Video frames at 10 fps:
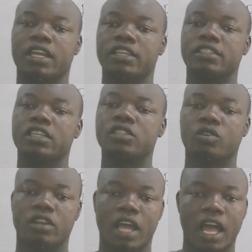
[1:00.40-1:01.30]
that
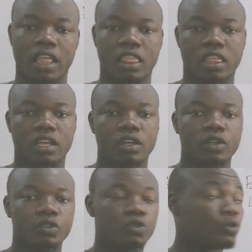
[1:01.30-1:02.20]
exists on Earth.
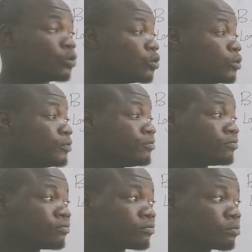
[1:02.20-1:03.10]
So
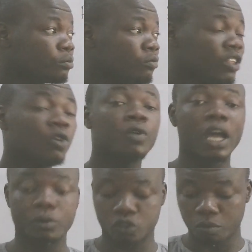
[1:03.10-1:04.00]
we
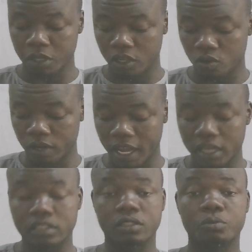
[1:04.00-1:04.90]
have so many
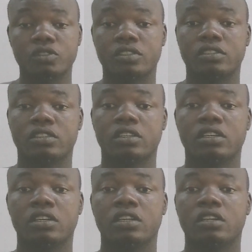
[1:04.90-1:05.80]
organisms.
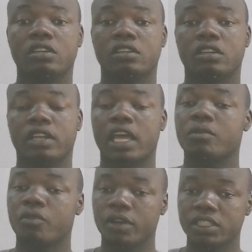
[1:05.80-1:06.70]

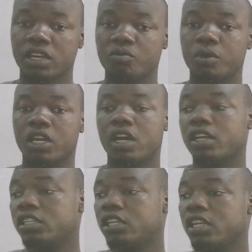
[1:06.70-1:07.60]
Like for example,
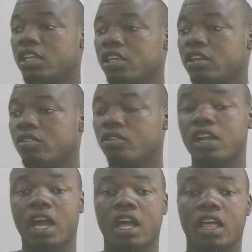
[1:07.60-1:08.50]
currently
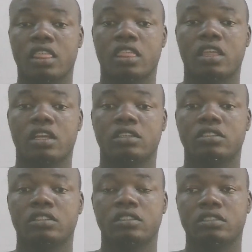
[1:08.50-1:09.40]
on Earth,
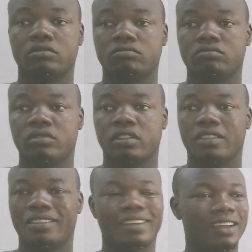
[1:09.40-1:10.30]

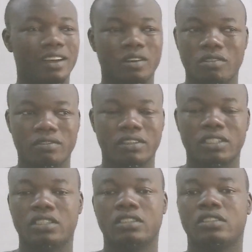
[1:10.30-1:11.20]
there are
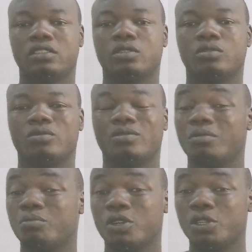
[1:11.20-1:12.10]
over
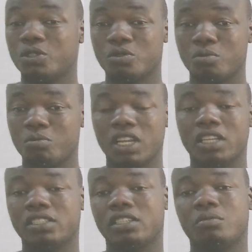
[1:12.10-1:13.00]
1.2
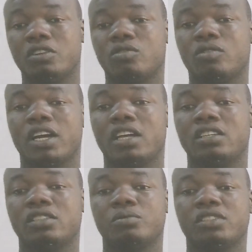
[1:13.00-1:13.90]
million living
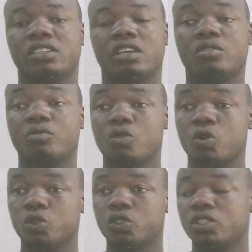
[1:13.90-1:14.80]
organisms, and of
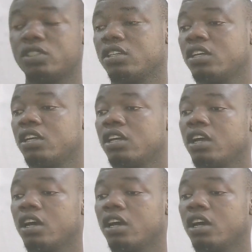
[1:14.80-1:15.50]
course,